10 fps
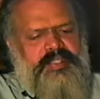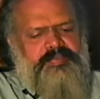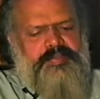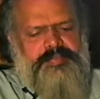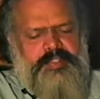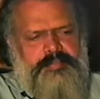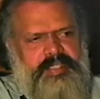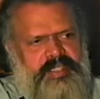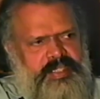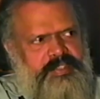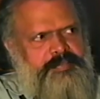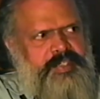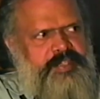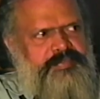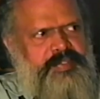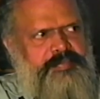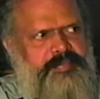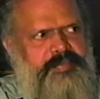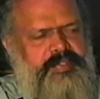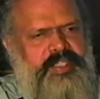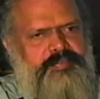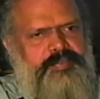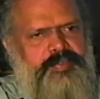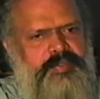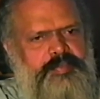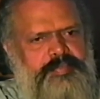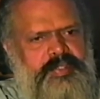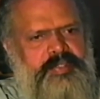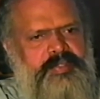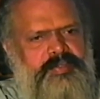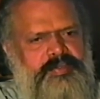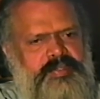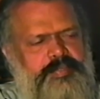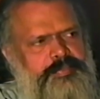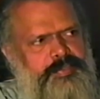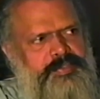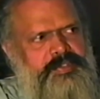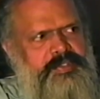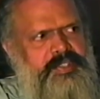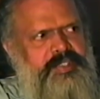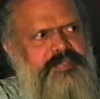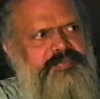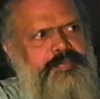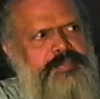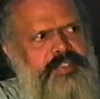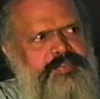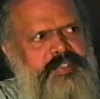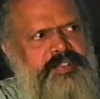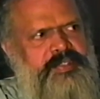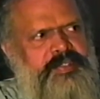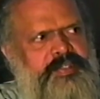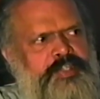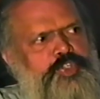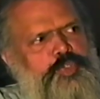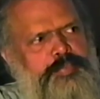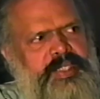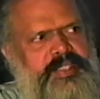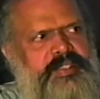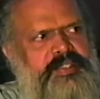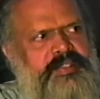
Even if somebody else make a film, they have to depend or approach the film distribution to buy it.